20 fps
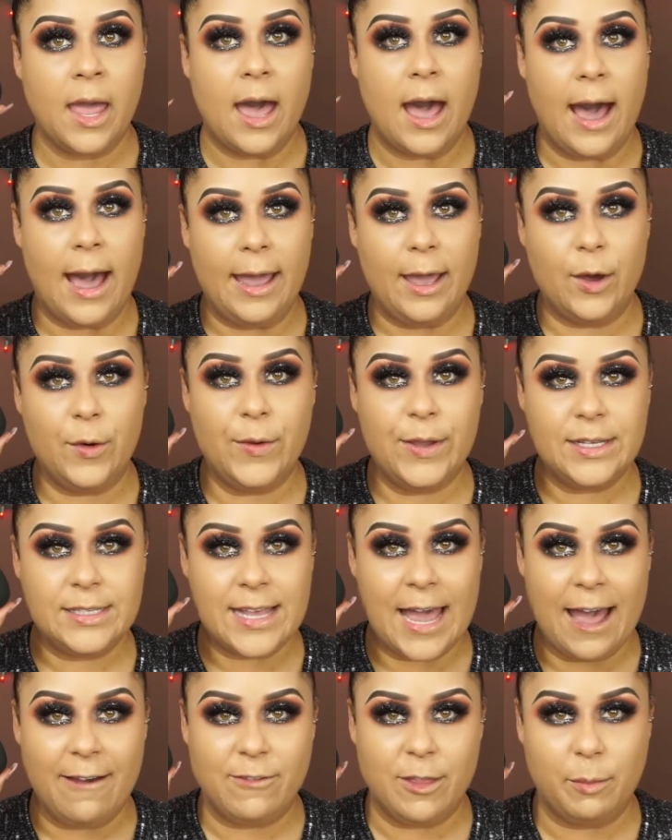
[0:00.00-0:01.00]
I always
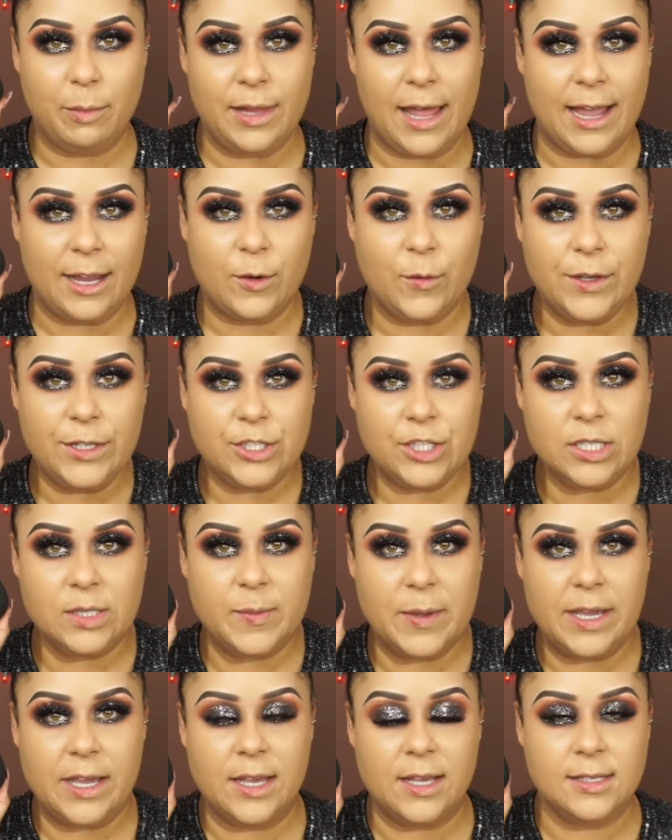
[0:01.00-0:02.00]
have the black ones just
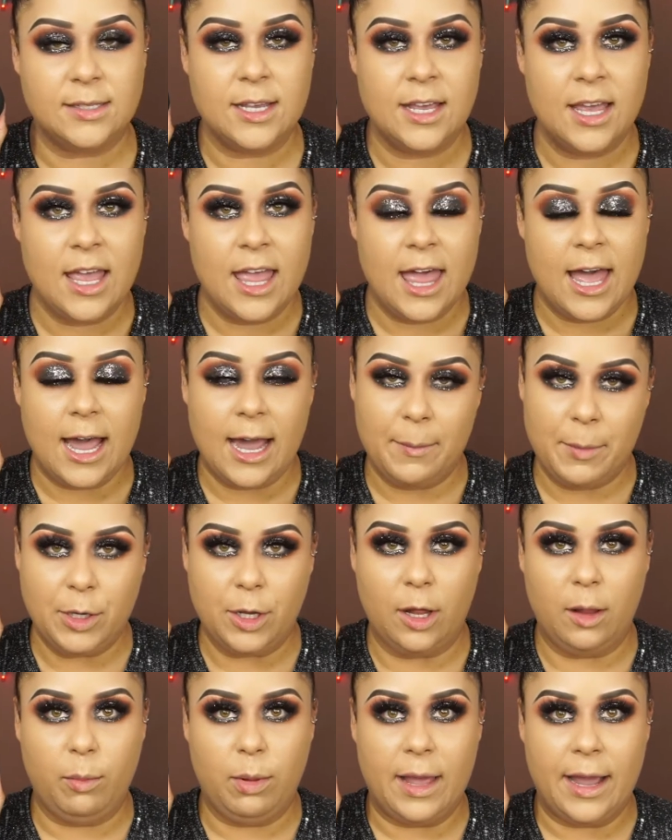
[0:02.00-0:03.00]
because I'm an
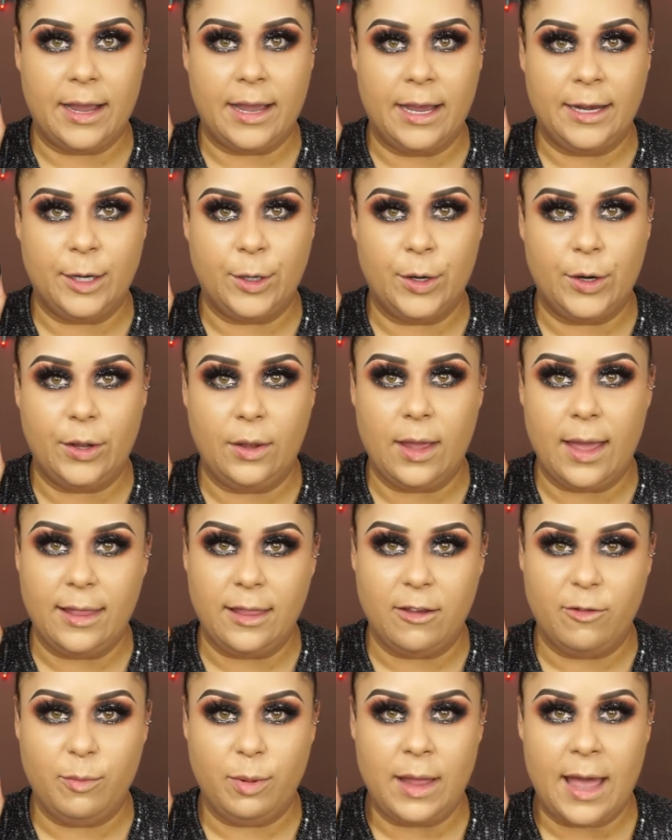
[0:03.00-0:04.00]
all black kind of girl. I
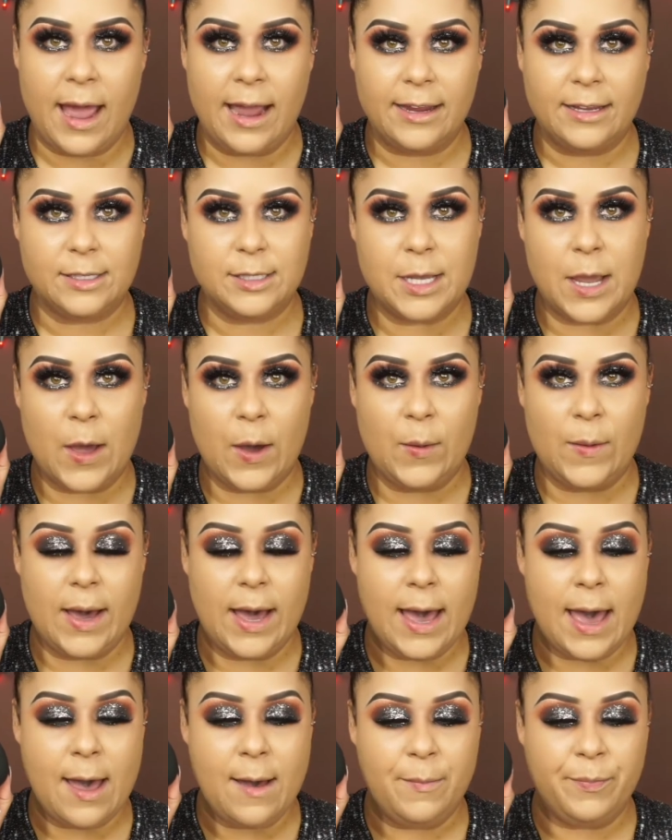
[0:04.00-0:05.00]
love black, so
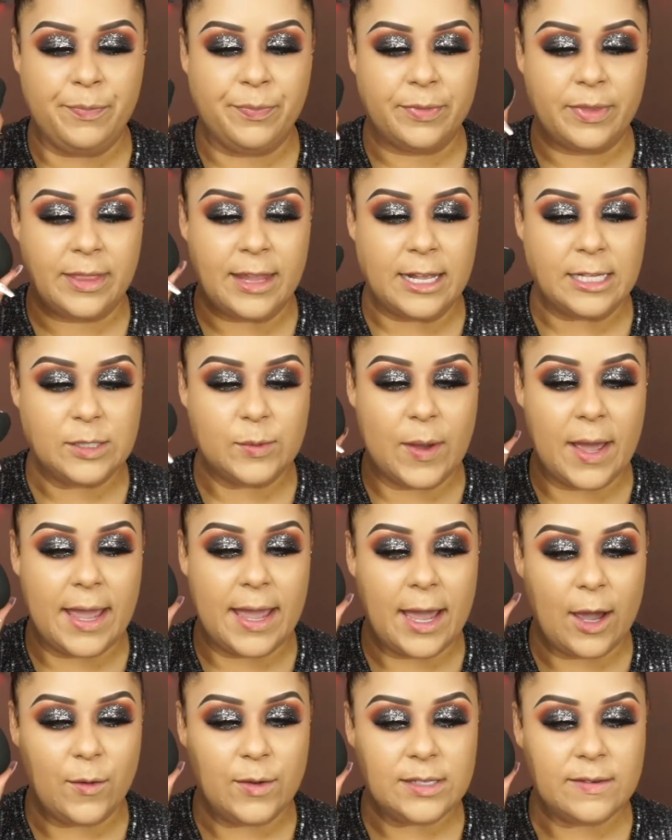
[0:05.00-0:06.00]
that's
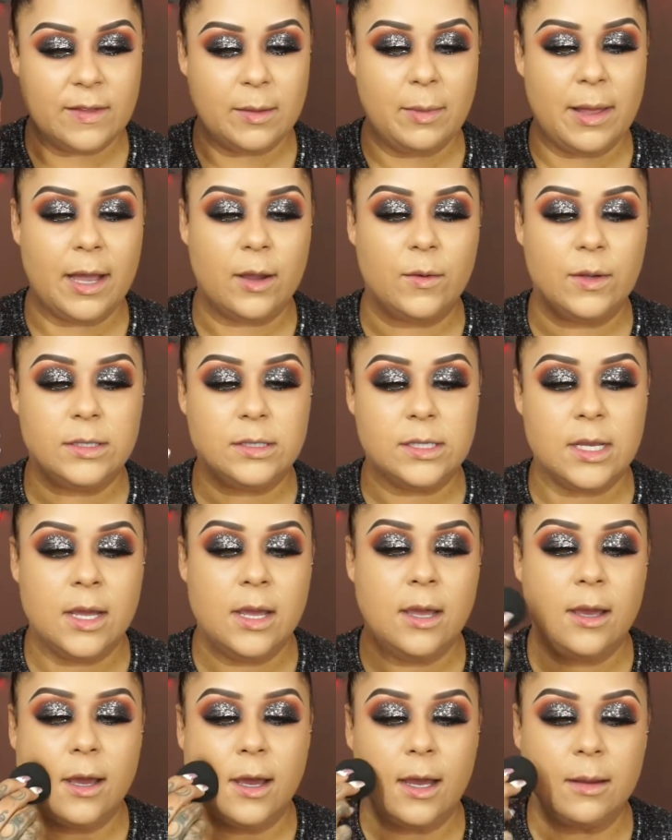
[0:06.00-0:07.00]
why I always have the black ones.
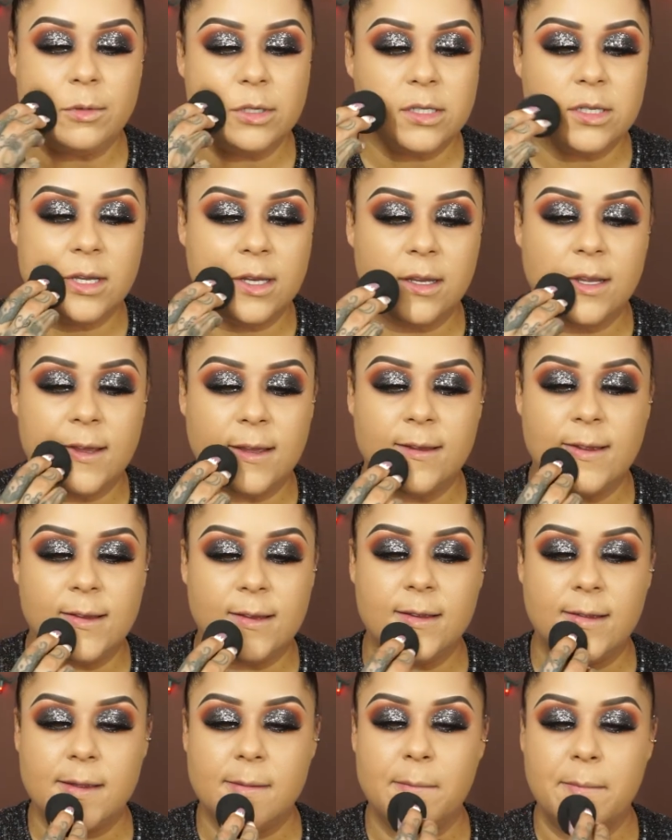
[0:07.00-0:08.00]
I'm just gonna
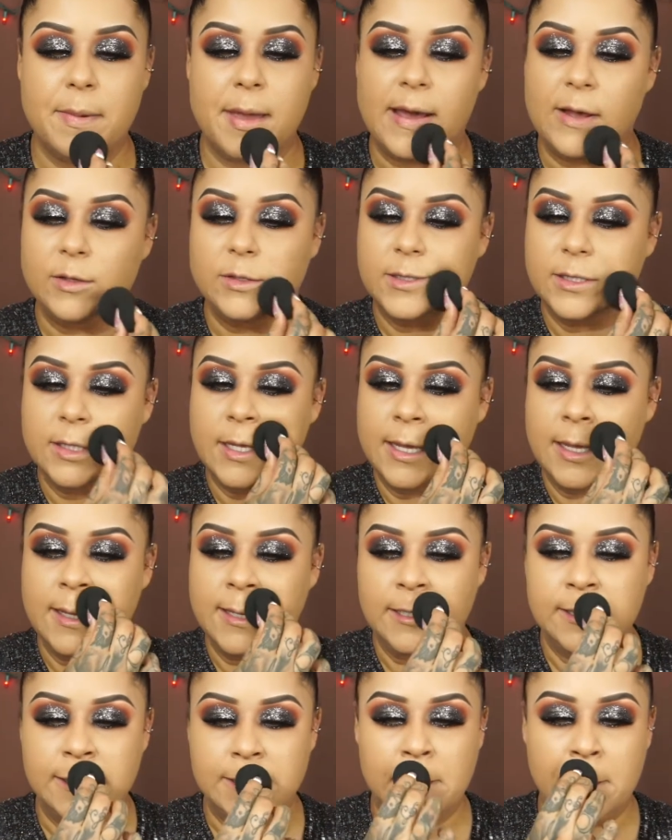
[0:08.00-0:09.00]
bounce
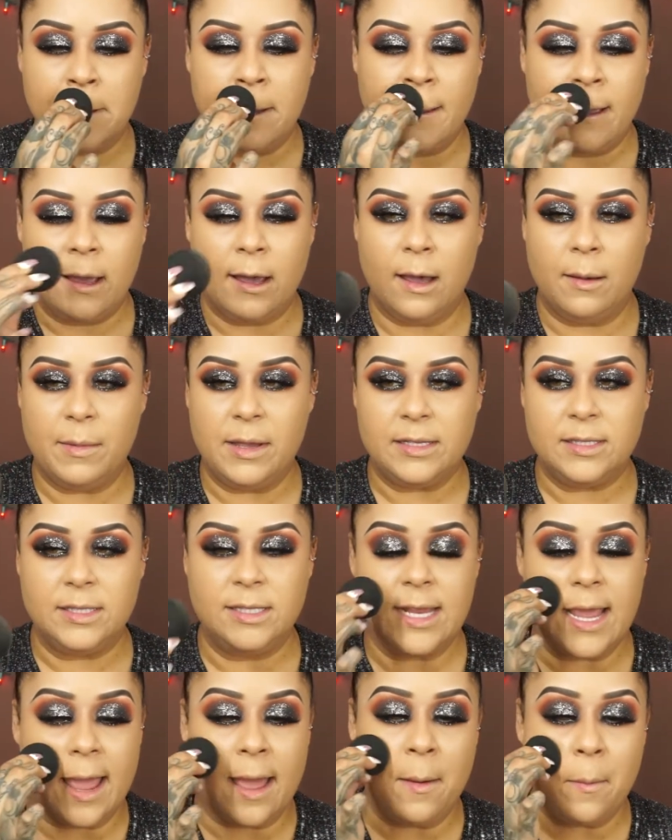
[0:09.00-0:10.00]
this. It's
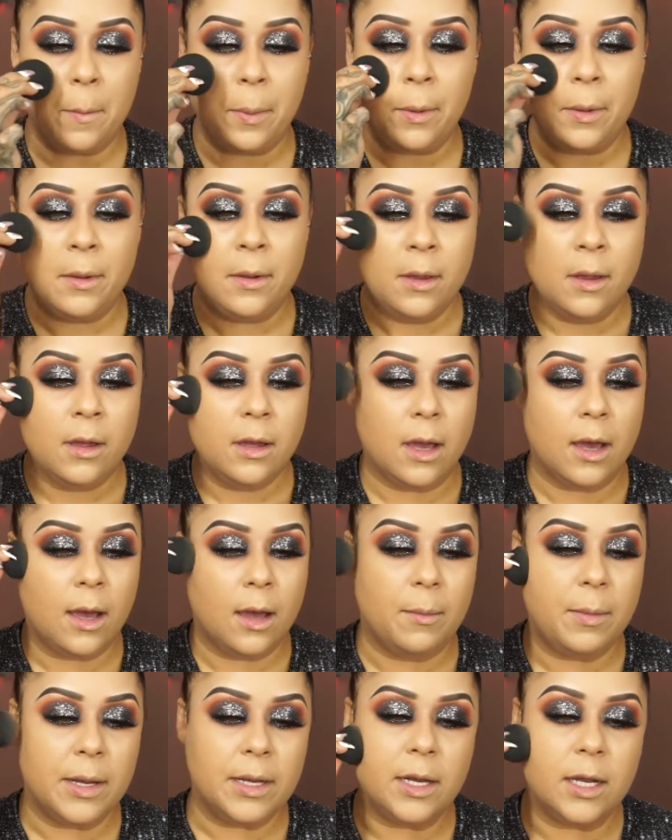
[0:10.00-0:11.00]
damp,
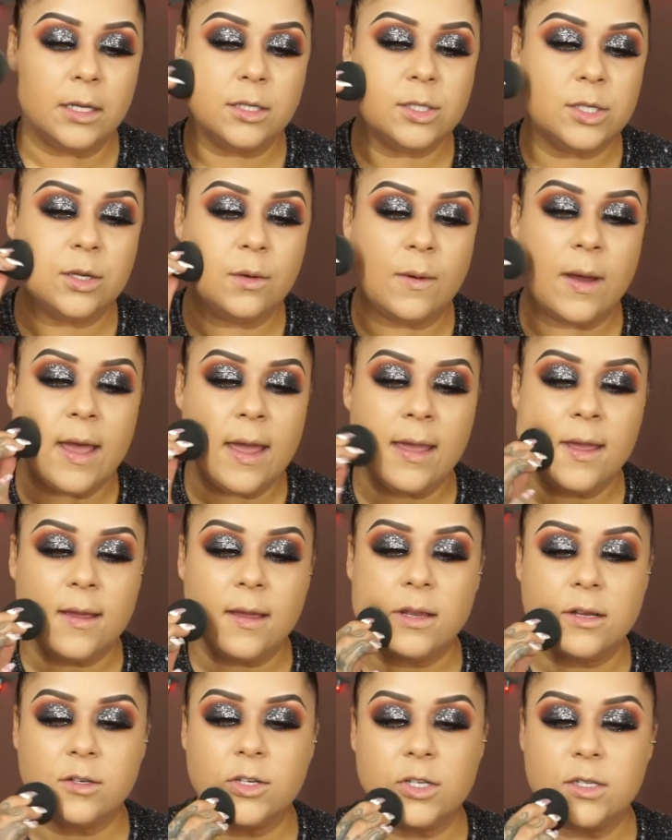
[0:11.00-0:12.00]
but not too
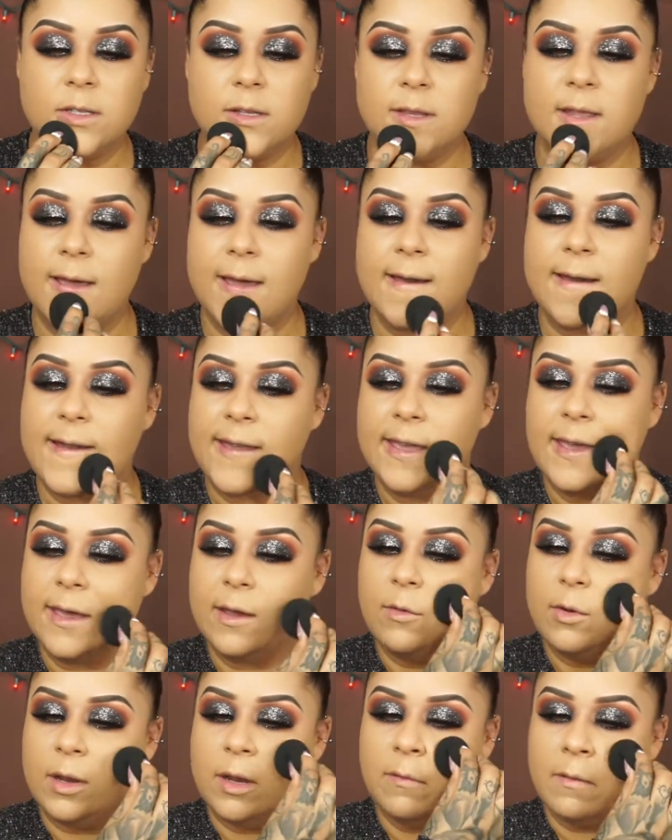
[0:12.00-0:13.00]
wet, just so that I
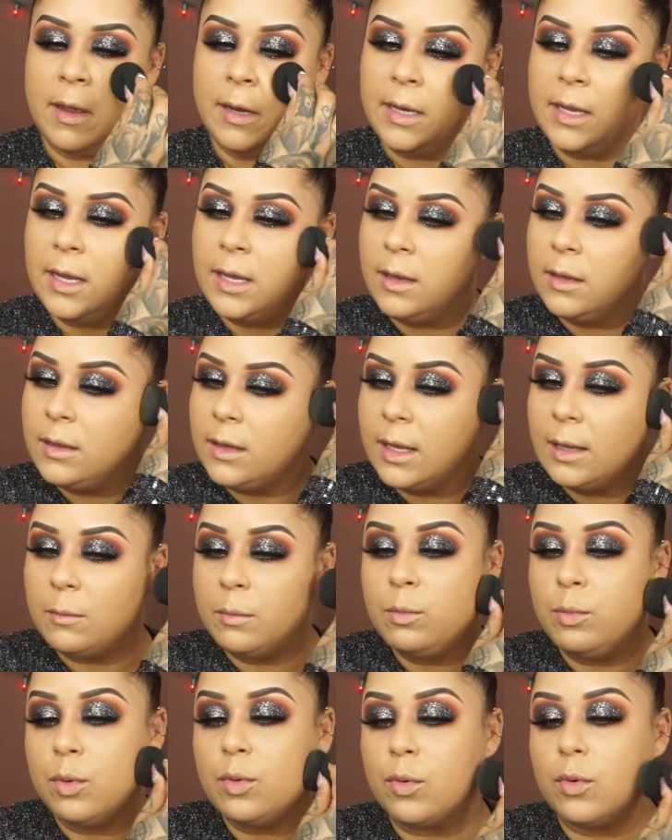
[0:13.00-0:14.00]
get rid of any like
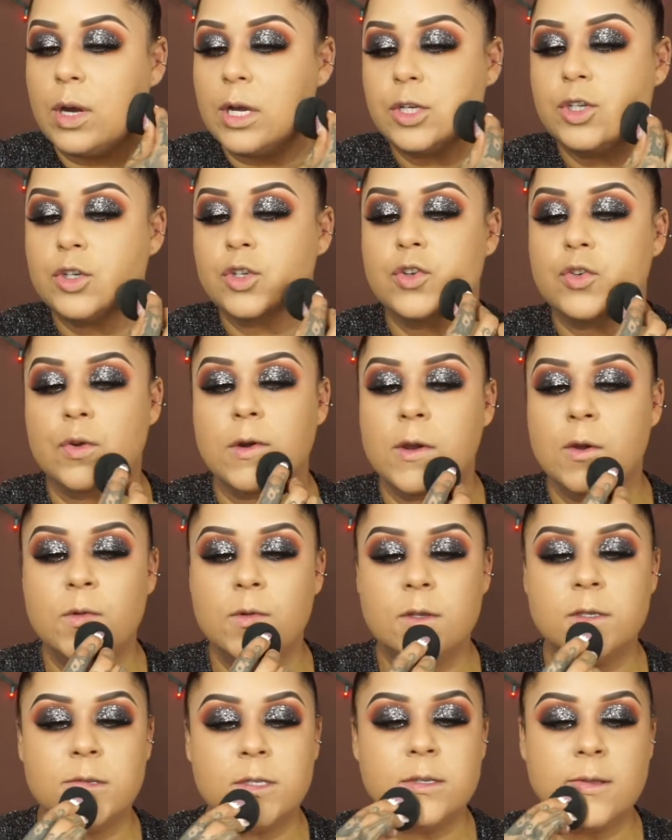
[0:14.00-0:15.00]
brush
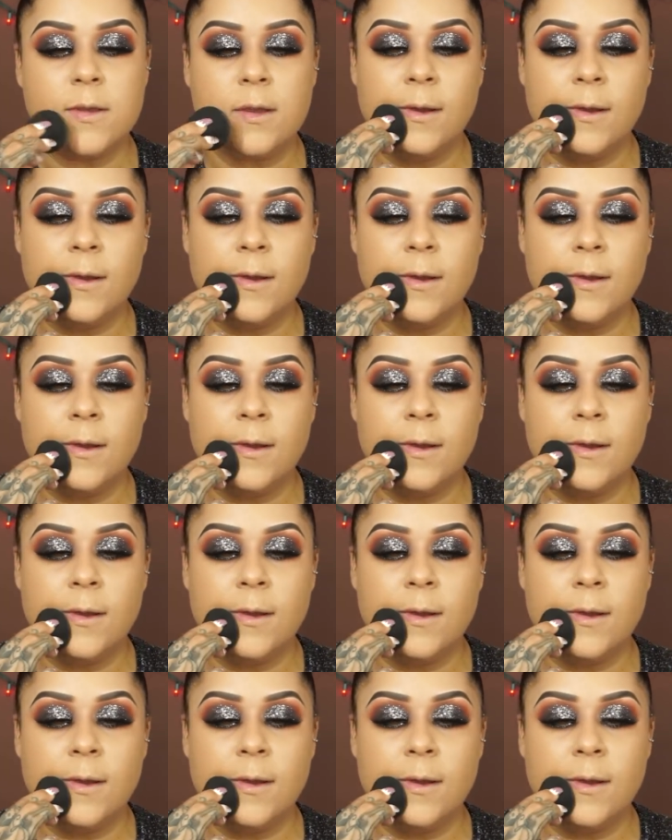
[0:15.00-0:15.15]
strokes